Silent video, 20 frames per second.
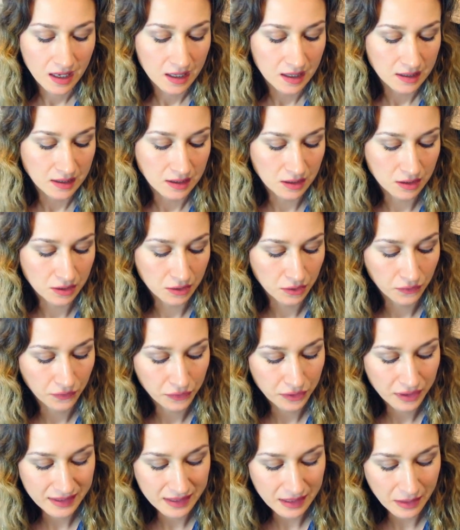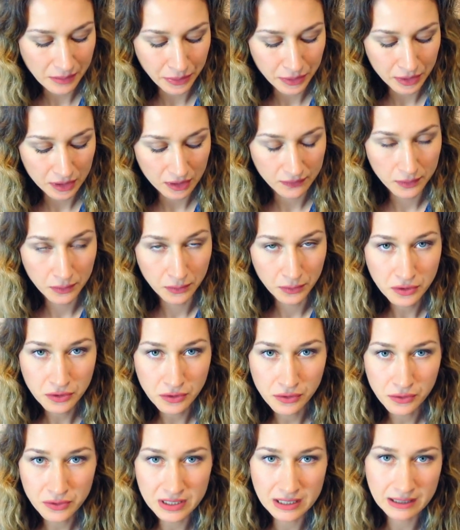So for example, if you want to
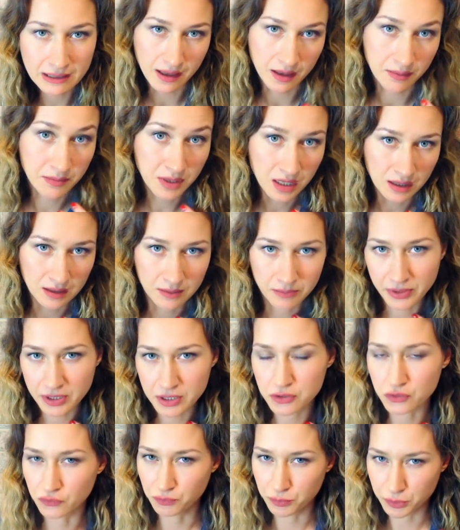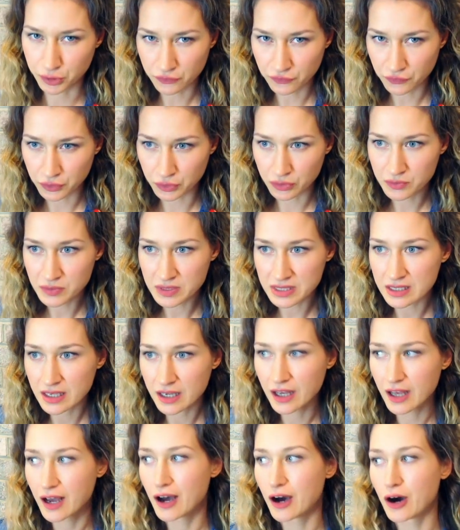use it like me in place of perfumes,
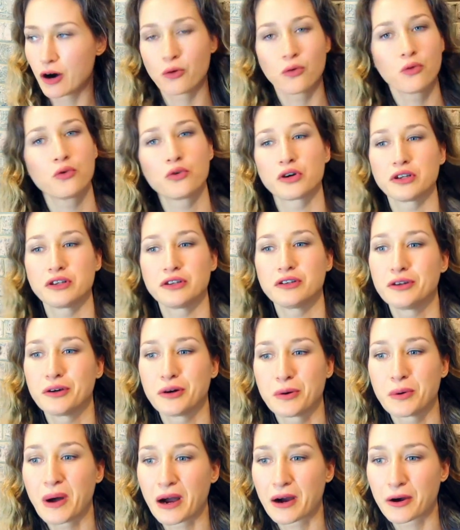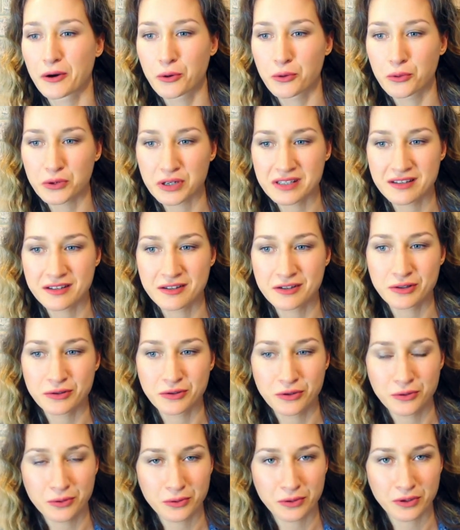or according to
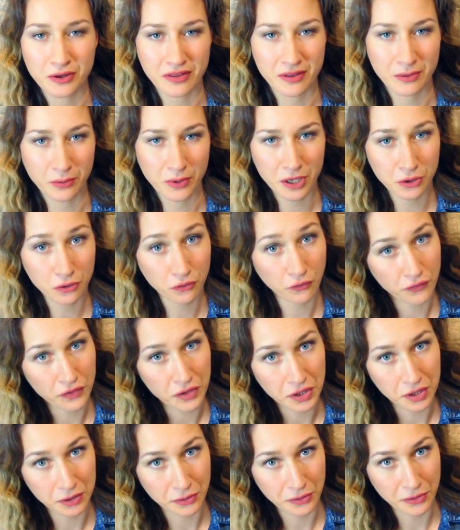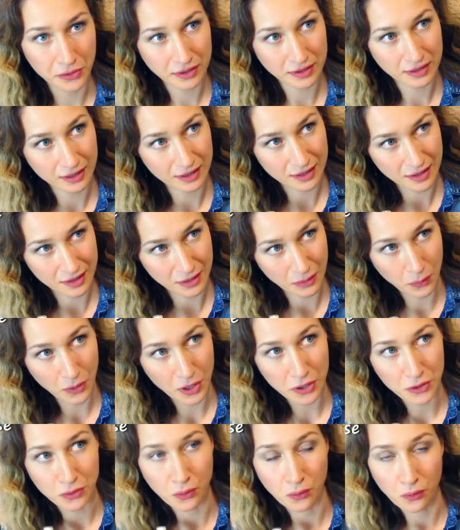the way you feel or the way
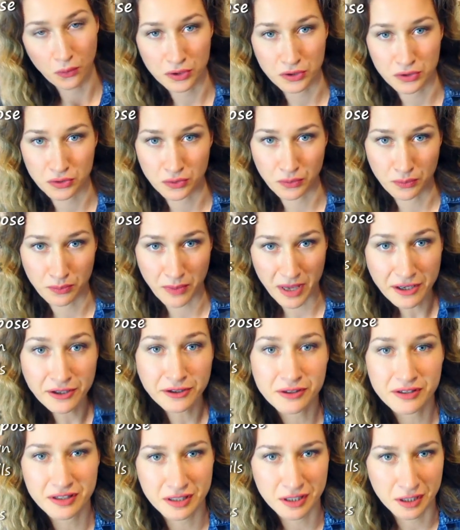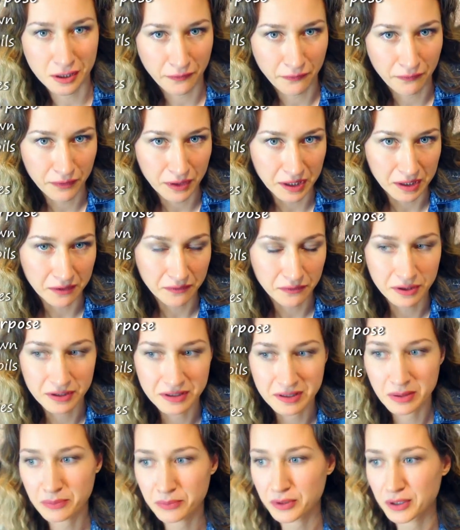you want to make yourself feel. For
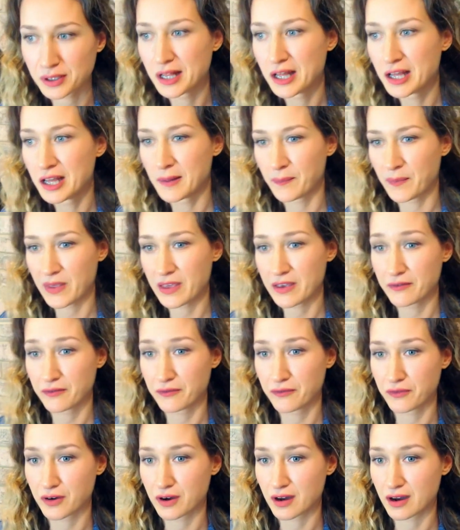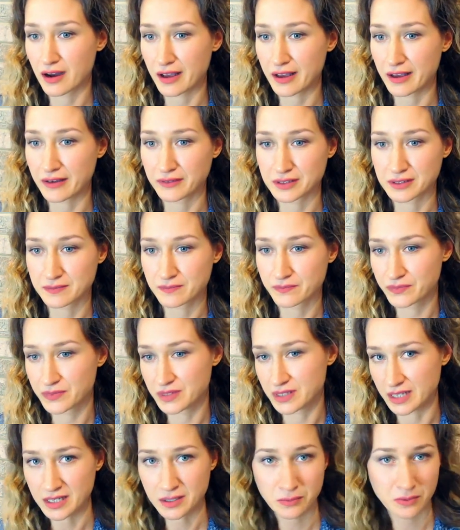example, if I have a
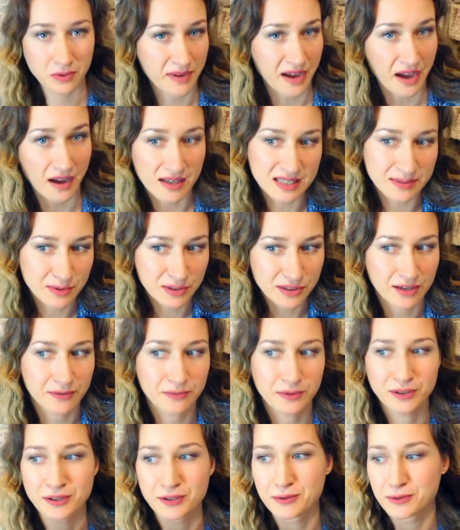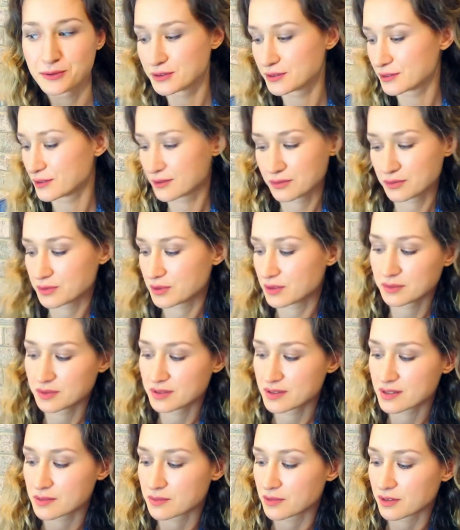date with my husband, I will use probably
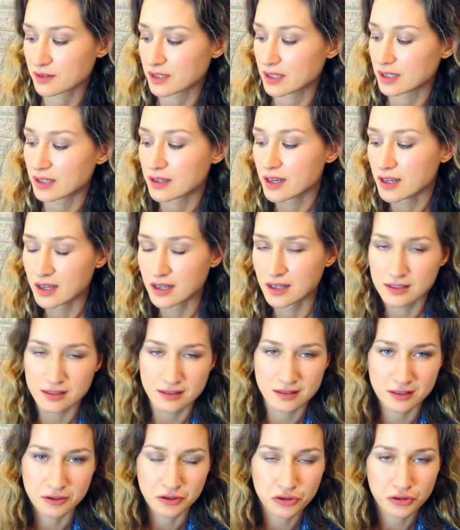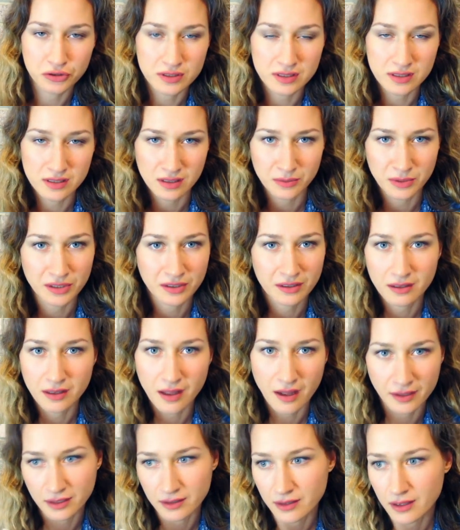something like sensual cinnamon
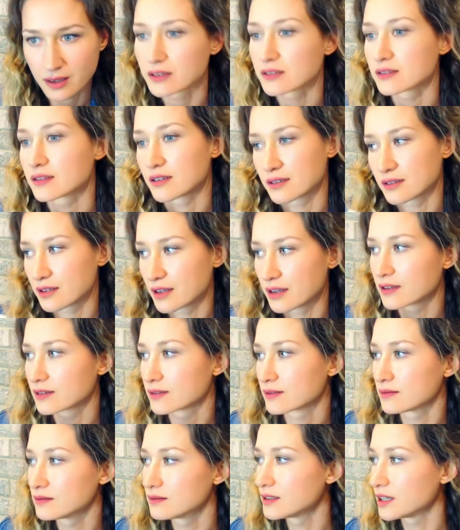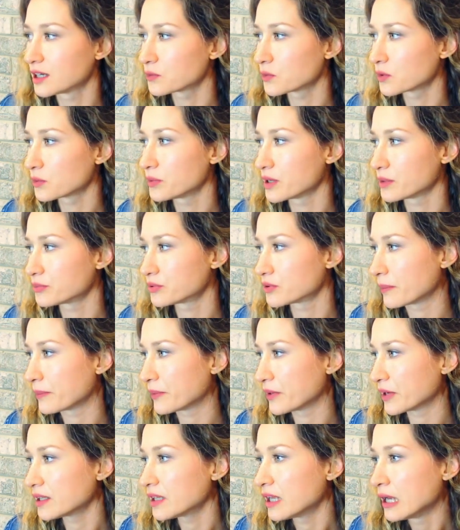ylang, that will be
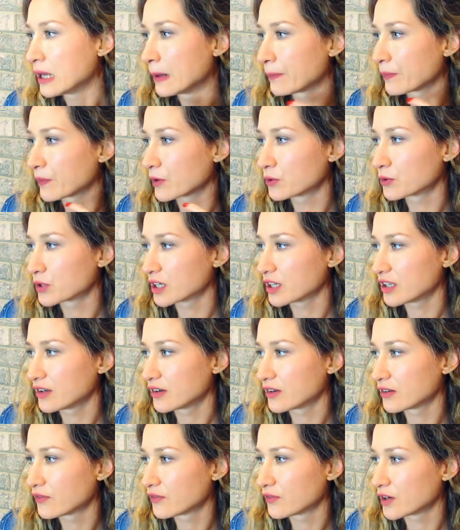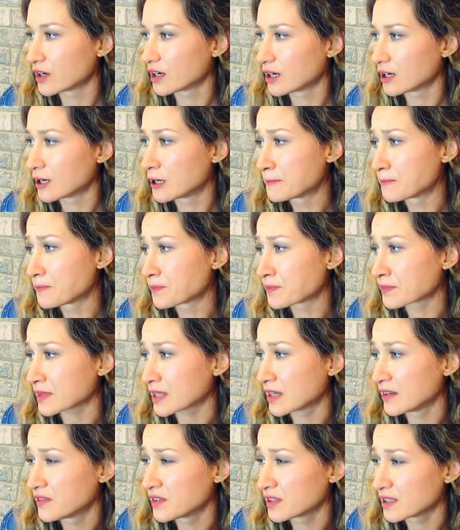appropriate. Or if
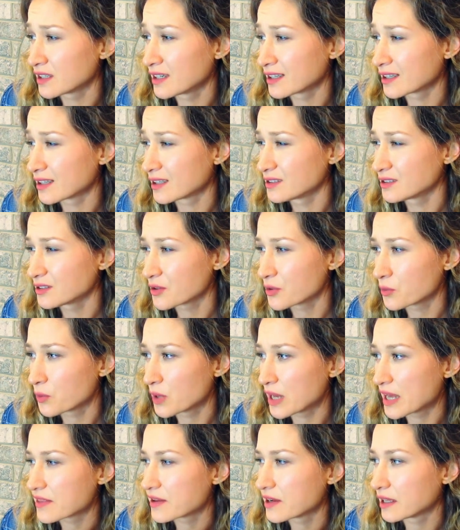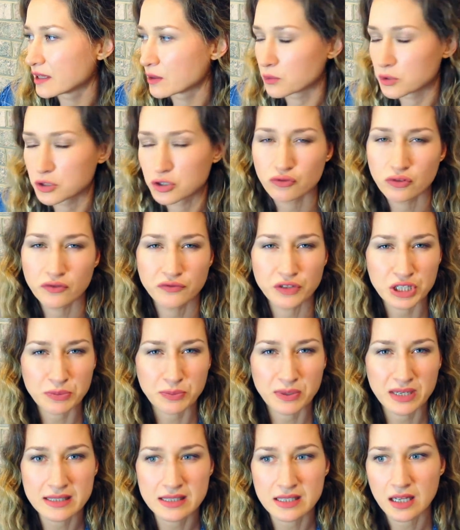I feel a little under the weather and I want to refresh
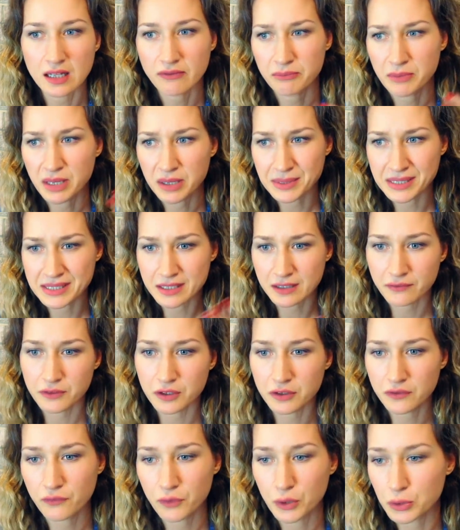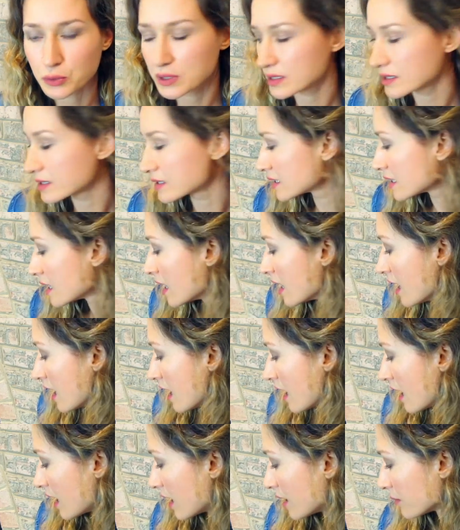myself, make myself feel focused,
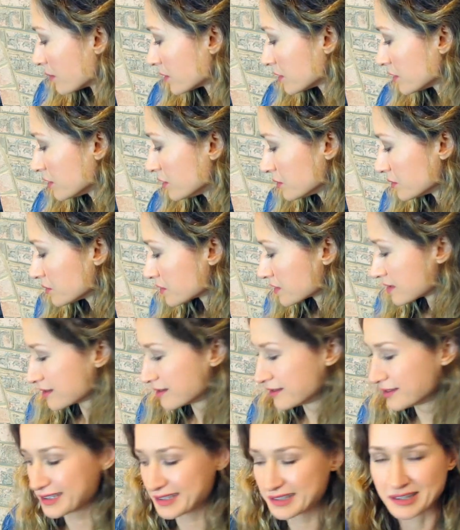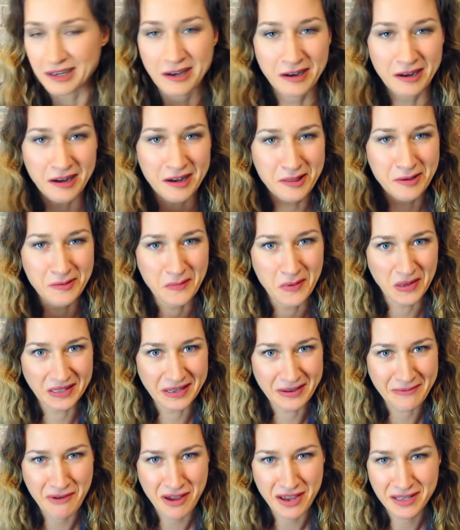I will use this other one
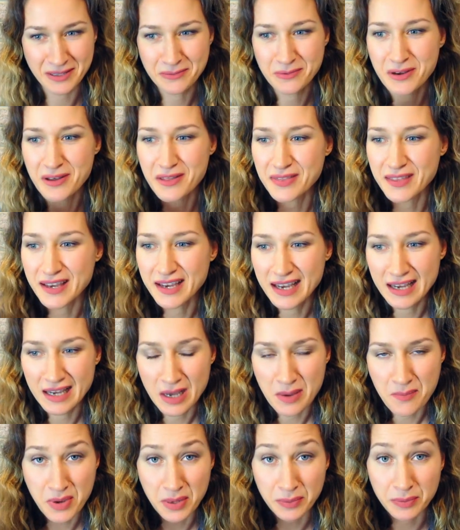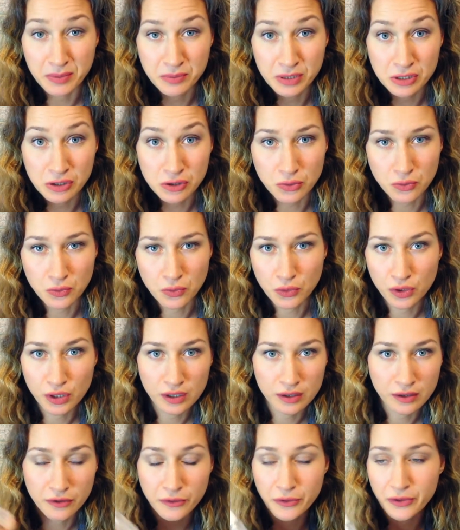I made with peppermint
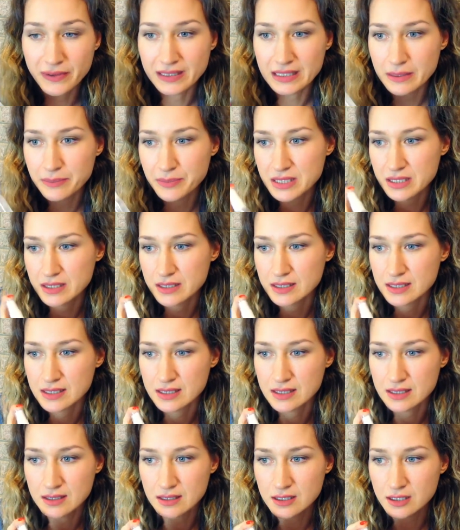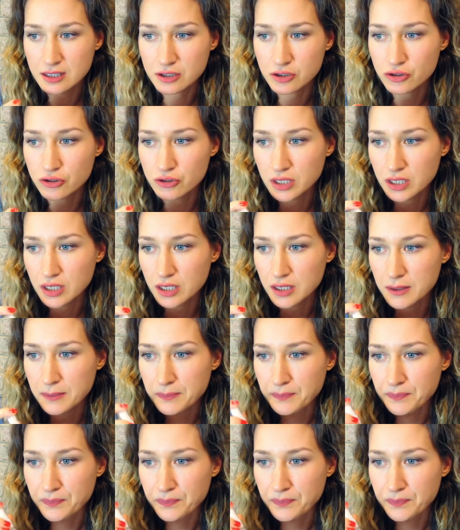oil, eucalyptus, tea tree,